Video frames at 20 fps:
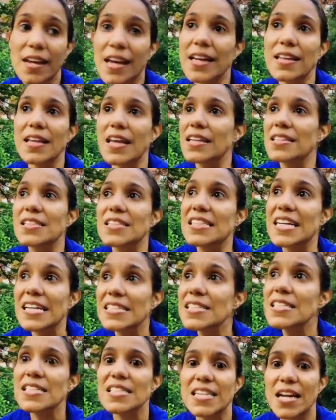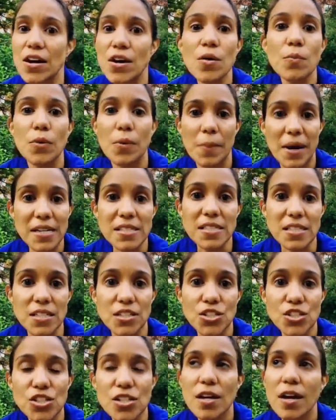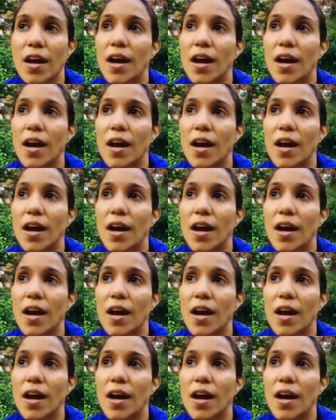It sends a terrible message